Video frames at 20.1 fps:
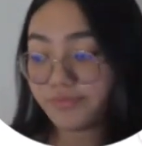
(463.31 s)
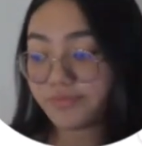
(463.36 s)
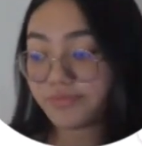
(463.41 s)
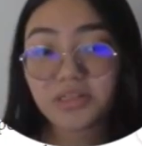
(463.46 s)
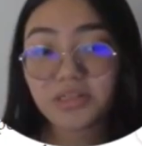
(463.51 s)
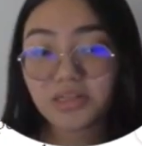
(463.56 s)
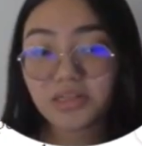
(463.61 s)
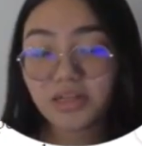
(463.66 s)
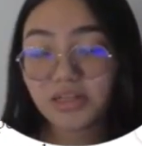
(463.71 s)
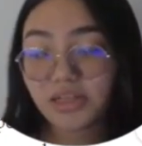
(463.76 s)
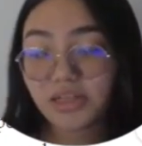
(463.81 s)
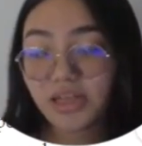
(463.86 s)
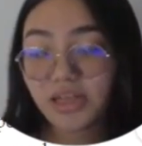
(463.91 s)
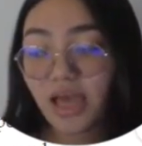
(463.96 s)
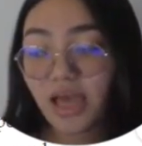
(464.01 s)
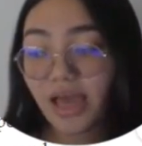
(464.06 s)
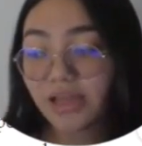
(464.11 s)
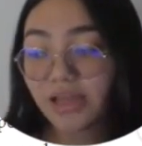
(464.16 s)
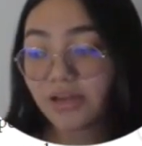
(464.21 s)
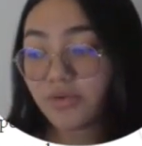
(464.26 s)

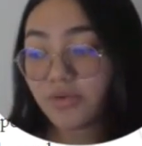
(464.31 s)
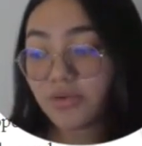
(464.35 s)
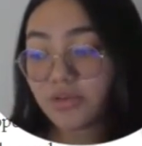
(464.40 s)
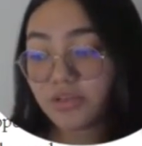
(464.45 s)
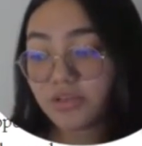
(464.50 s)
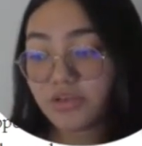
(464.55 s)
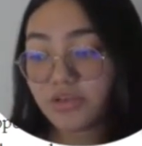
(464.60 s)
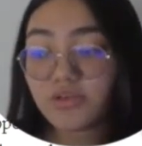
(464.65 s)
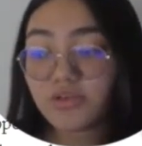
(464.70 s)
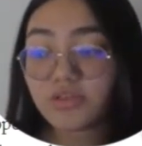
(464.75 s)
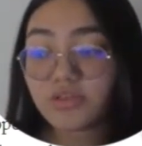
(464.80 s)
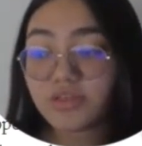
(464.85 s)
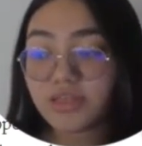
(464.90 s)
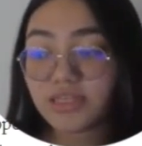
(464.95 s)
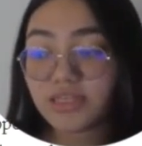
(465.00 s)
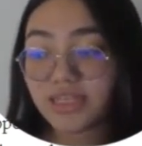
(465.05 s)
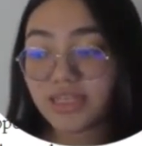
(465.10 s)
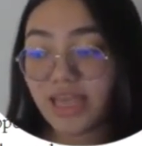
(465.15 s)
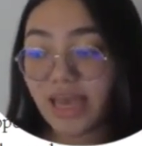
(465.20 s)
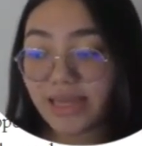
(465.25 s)
Personally, I don't use
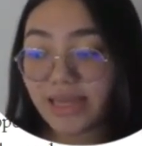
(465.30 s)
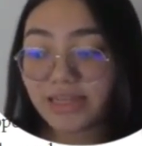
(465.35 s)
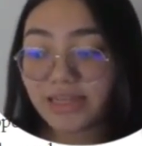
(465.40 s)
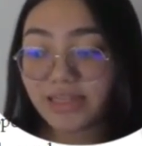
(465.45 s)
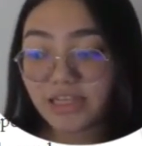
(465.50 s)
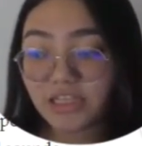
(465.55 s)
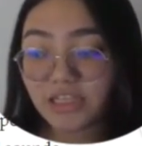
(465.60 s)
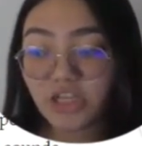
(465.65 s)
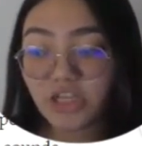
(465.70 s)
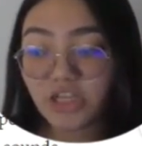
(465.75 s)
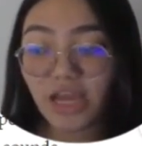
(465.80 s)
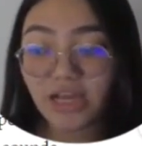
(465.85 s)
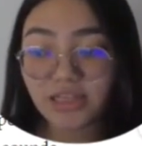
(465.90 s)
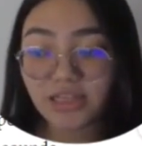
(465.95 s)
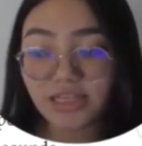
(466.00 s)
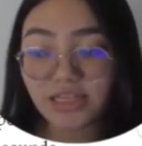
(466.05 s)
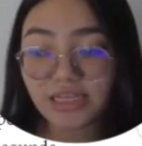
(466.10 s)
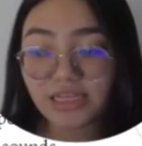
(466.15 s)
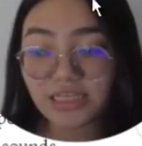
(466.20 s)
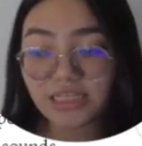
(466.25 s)
this editing
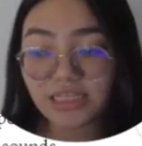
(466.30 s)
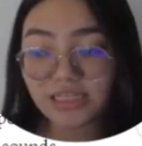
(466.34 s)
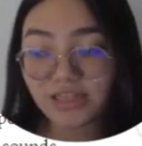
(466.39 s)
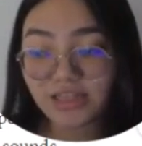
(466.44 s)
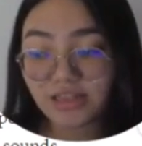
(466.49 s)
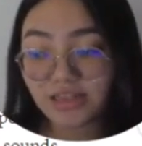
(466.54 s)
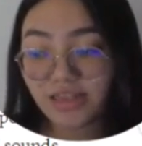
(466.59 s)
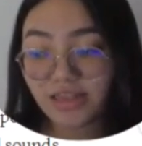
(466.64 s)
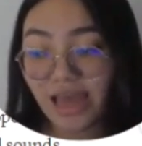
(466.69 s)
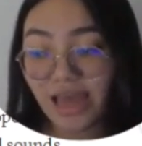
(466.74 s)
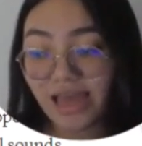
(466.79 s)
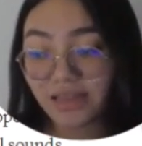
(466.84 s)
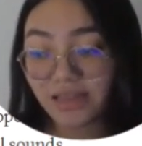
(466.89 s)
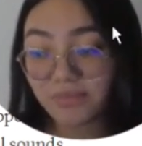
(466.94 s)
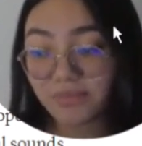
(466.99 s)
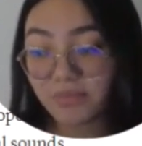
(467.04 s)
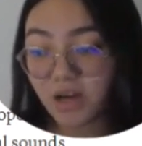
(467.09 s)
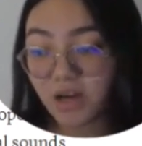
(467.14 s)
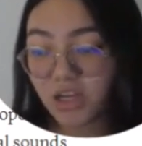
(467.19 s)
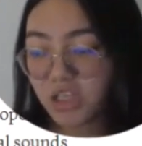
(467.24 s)
checklist
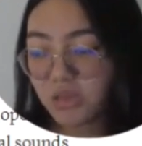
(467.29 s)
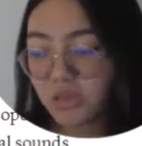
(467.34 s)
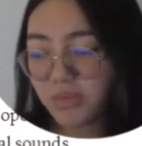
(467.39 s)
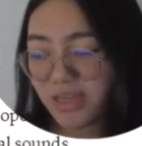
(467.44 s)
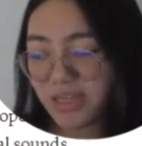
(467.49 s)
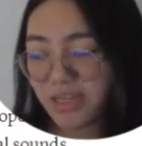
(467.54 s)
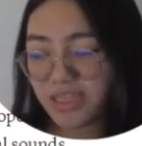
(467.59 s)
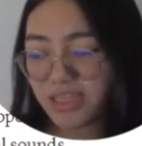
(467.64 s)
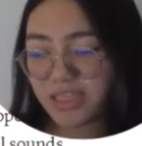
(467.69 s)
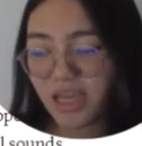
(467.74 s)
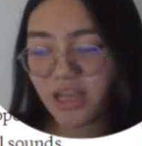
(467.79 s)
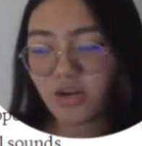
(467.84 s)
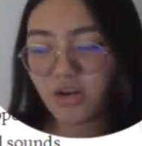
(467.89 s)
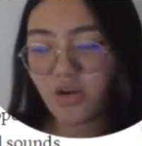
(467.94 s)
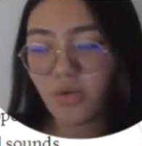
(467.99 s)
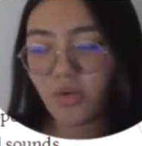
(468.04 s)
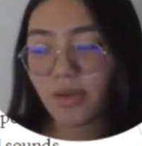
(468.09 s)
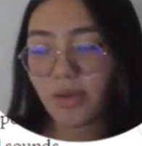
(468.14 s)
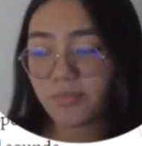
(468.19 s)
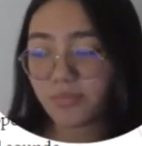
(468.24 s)
that much because I
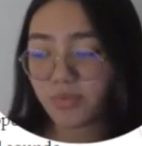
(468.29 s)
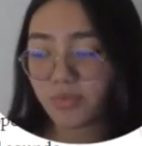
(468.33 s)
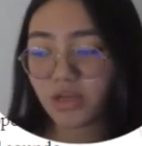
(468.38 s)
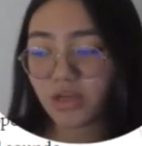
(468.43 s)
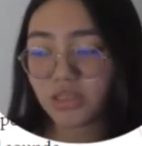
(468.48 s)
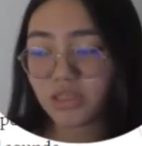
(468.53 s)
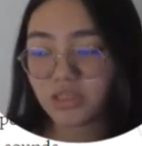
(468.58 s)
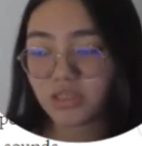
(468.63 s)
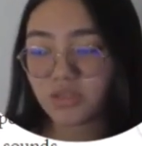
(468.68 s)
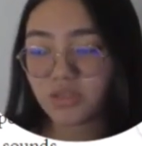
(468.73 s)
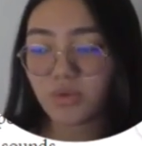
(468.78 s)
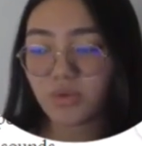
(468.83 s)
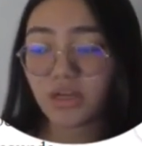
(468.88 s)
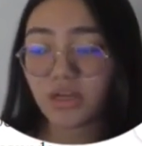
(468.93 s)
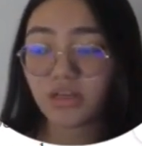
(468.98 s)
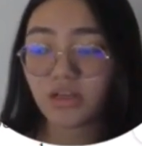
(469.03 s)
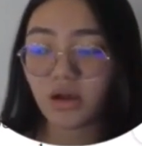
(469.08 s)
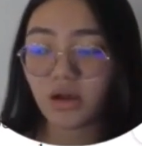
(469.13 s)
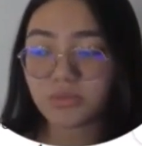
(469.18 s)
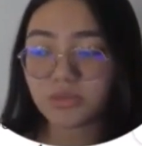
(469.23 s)
know my process
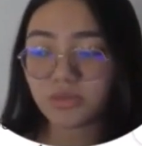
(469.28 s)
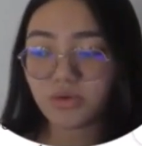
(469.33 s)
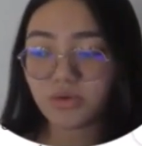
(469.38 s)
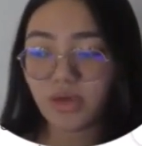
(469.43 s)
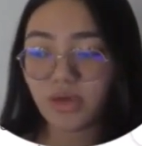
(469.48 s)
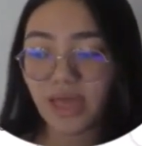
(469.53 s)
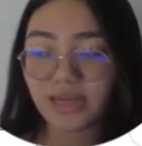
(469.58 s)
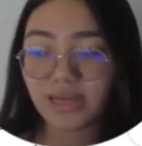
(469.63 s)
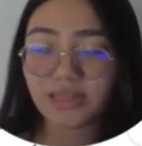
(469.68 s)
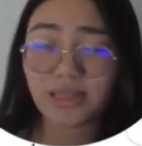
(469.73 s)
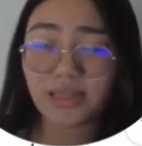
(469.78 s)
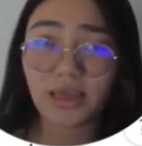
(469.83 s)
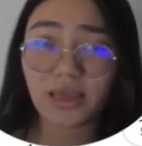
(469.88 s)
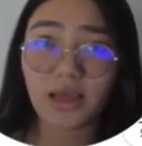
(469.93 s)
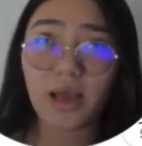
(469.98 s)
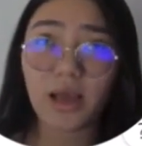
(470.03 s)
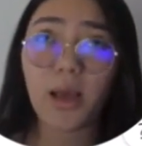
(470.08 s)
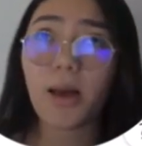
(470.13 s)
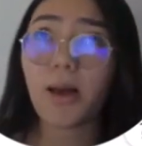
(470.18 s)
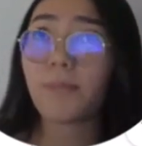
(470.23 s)
when it comes to
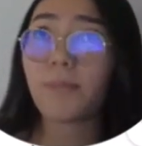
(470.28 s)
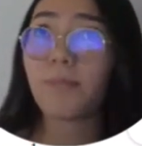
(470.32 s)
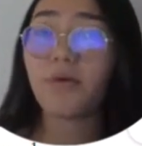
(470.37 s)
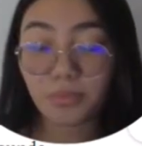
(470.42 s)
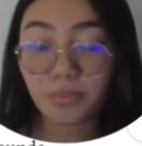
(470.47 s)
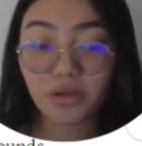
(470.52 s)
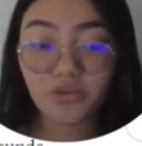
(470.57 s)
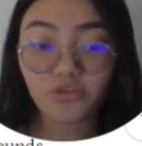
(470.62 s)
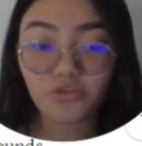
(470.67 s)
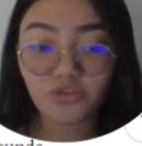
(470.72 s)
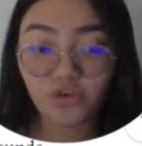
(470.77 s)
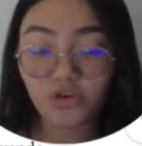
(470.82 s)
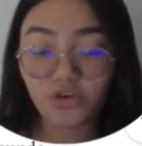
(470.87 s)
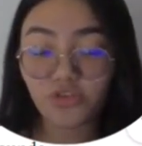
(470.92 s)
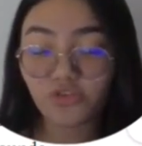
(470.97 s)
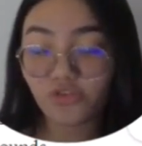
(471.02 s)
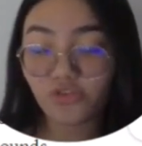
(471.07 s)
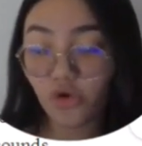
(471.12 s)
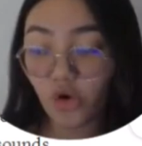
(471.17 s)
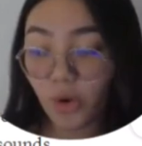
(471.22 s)
editing, but
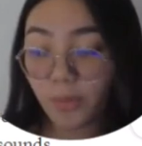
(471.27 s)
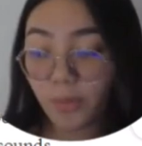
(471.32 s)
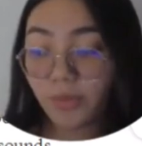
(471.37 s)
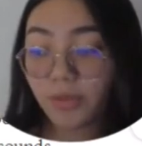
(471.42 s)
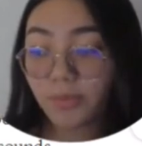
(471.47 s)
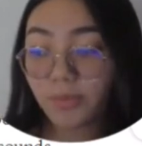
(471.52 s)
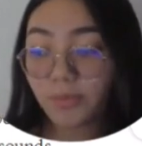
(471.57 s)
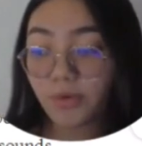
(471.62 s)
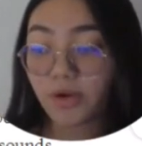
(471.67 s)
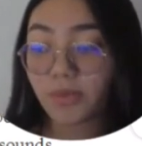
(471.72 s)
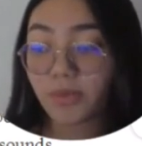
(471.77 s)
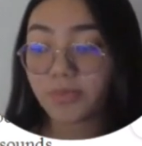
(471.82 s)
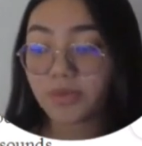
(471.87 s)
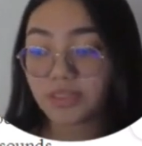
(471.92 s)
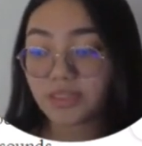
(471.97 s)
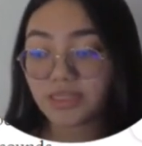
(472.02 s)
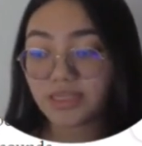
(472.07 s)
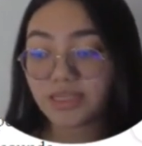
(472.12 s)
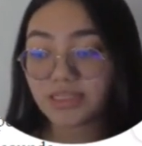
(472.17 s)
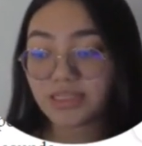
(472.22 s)
for formal
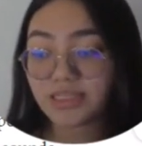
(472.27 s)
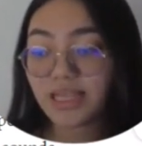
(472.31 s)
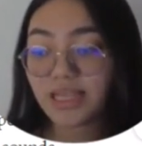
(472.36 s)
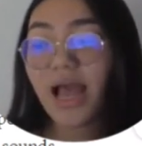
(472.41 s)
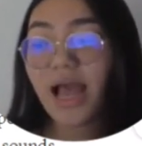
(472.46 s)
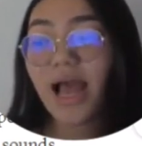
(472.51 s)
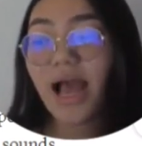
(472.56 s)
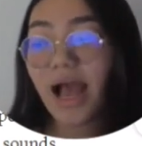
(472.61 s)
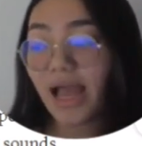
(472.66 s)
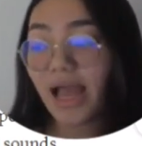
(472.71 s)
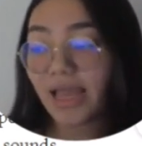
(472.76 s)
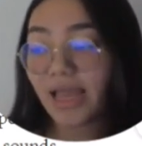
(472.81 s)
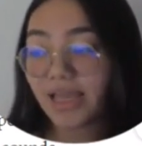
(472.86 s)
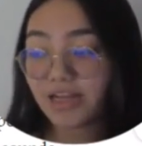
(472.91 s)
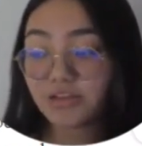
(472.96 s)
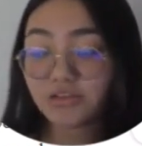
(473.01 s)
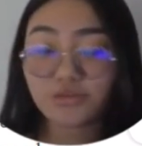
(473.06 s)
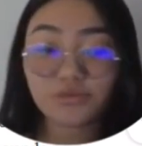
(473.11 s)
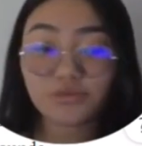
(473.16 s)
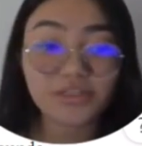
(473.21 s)
purposes, I
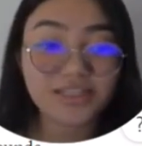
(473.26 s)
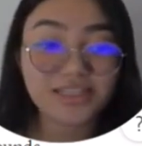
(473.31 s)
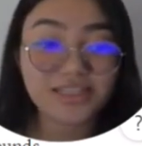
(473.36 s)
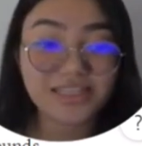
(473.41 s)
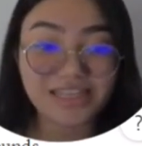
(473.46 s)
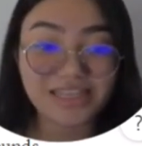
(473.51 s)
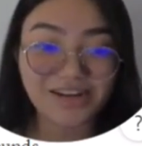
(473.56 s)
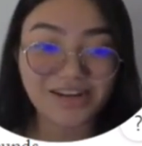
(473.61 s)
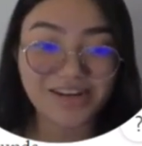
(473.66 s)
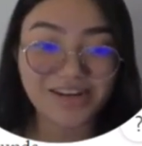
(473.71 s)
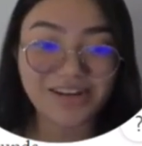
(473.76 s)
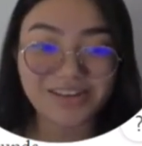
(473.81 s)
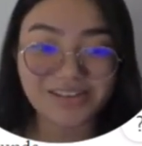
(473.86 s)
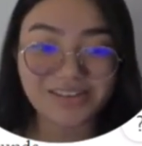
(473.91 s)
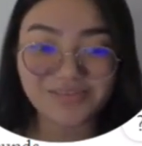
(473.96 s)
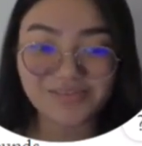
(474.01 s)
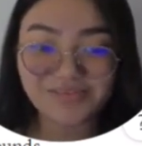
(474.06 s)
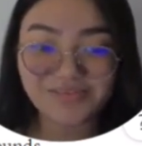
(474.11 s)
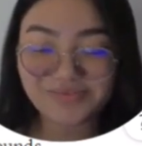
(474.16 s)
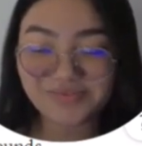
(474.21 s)
include it here.
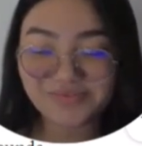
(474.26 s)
